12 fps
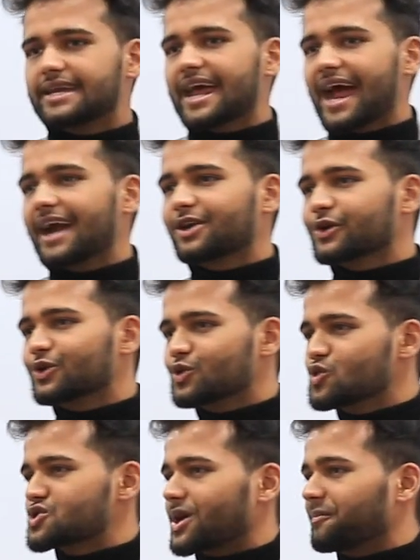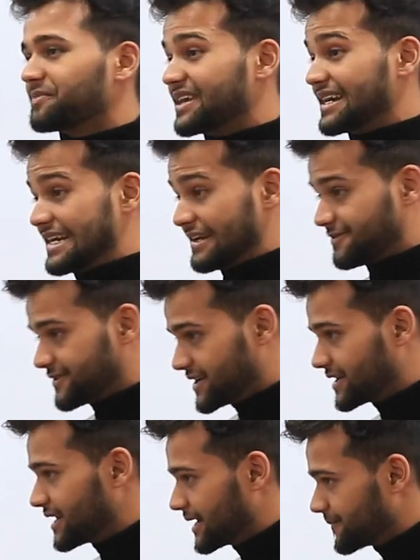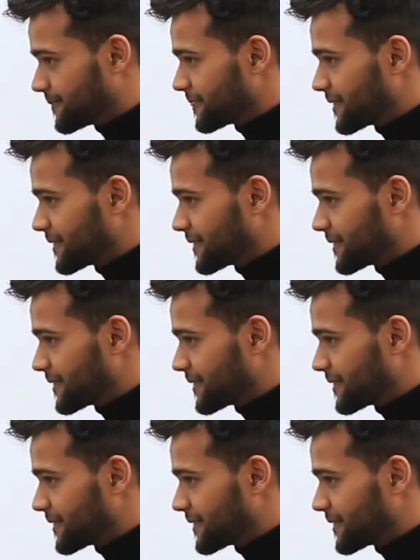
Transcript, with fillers: dare to do something differently,